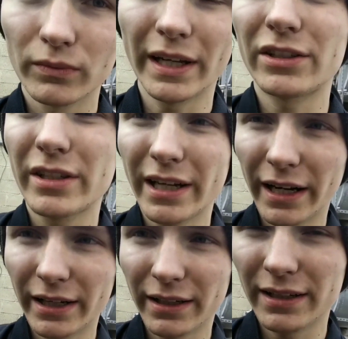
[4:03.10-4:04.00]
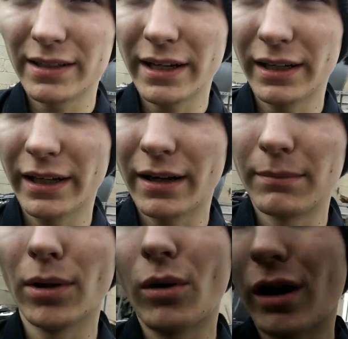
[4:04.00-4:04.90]
that just kind of is like a
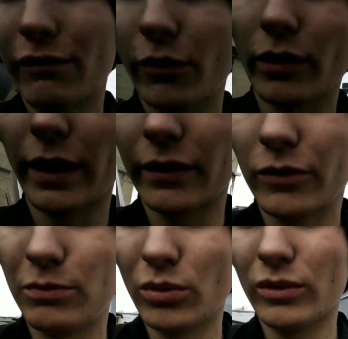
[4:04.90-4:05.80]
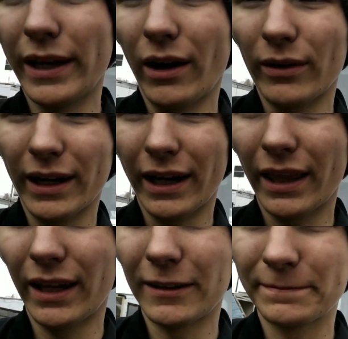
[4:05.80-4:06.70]
blow off or like a spool down kind of
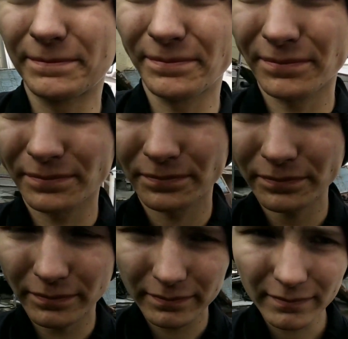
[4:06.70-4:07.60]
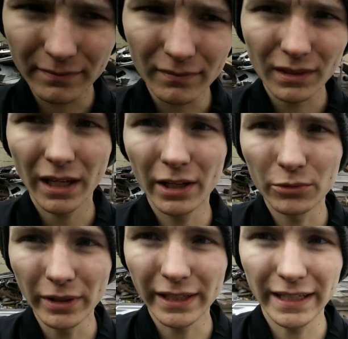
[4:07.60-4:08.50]
thing. And
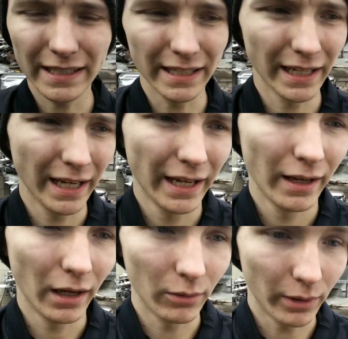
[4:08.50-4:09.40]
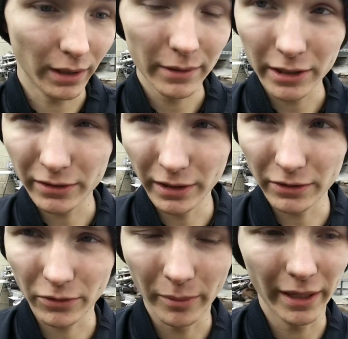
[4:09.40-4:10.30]
it's really easy. Well, at
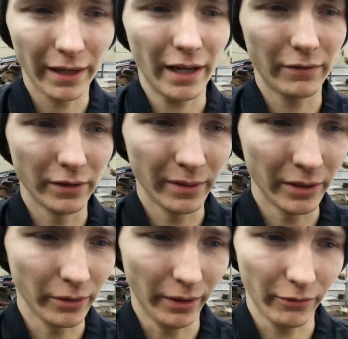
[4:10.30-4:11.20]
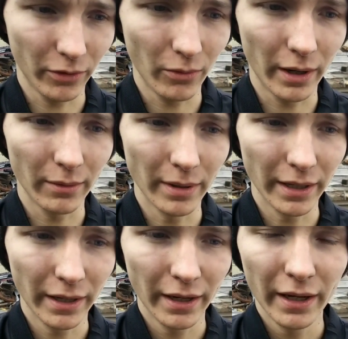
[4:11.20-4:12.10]
least for me, I have been doing it for a while, but